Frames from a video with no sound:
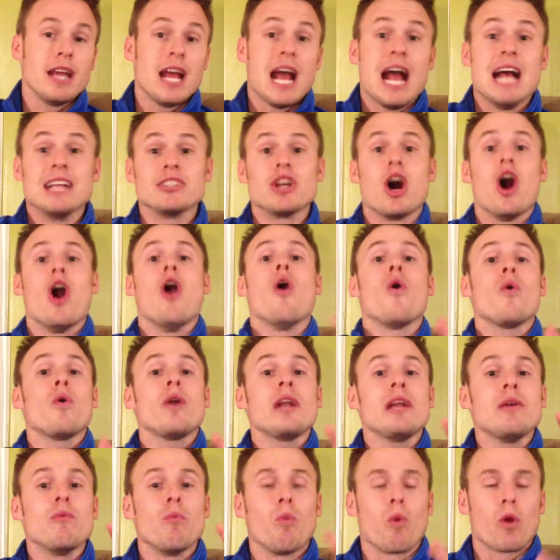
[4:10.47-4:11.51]
has
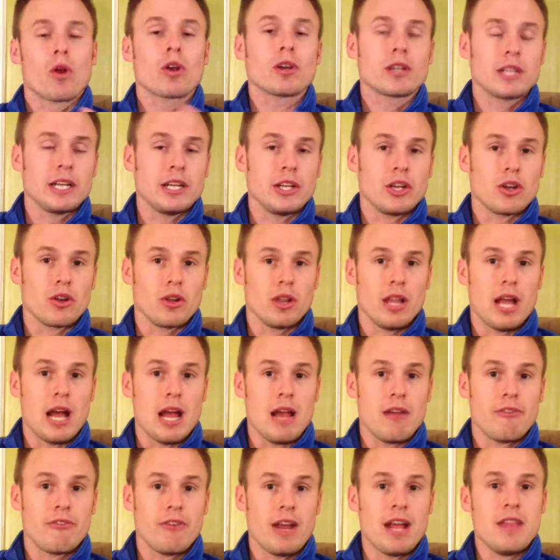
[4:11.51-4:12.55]
already worked in your life,